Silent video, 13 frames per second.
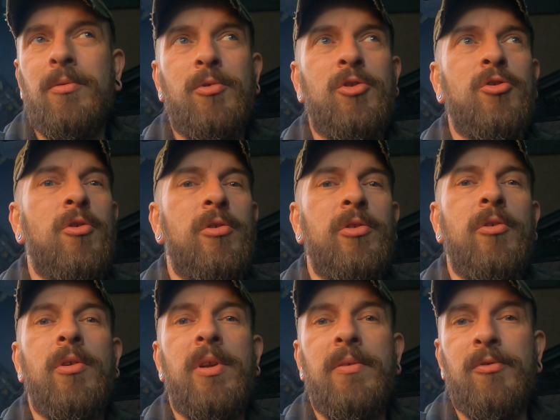which all in
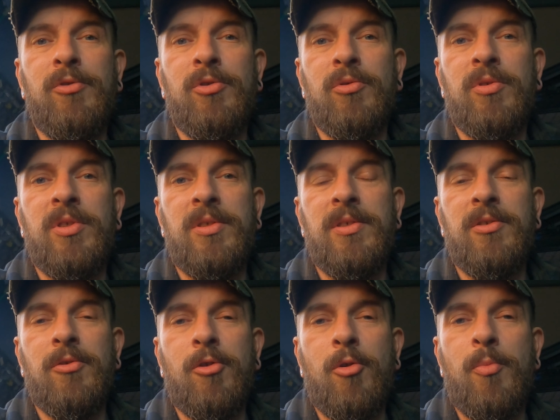all, even though this is
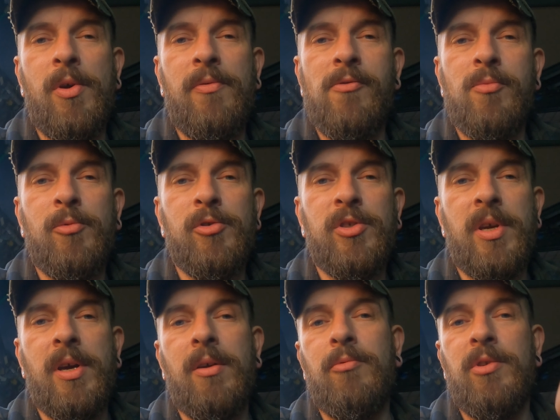not a performance
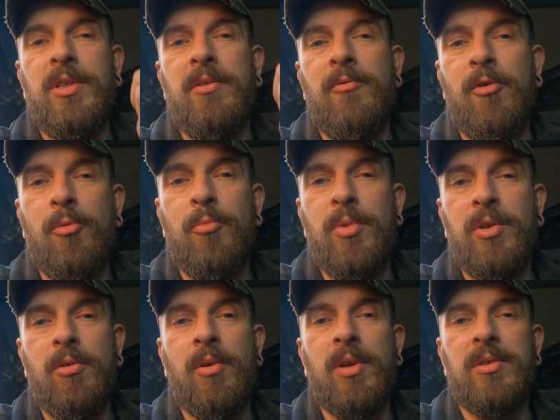car, will give her
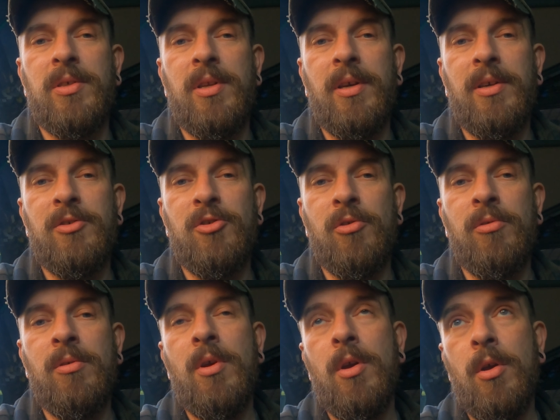better
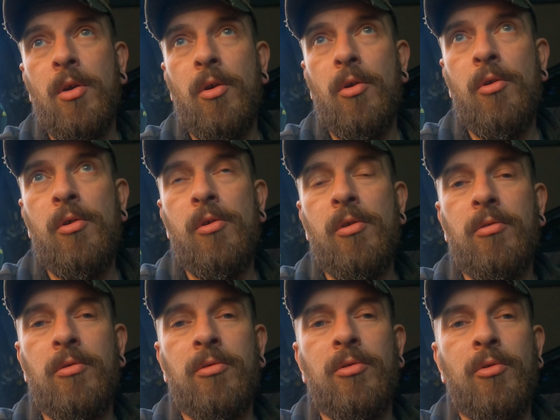acceleration, or
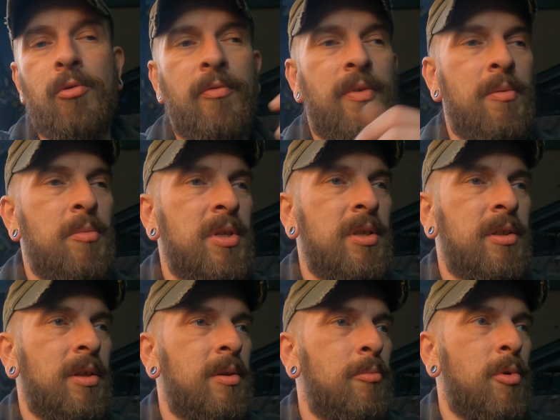on long family
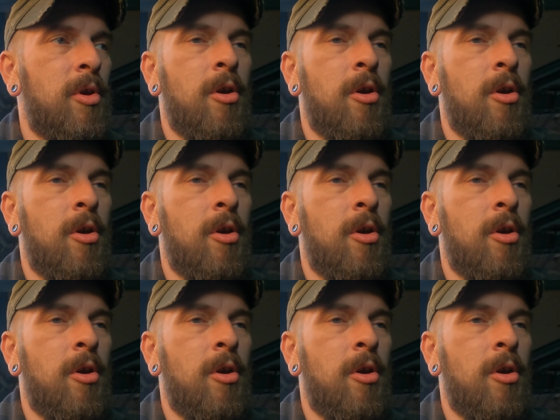trip,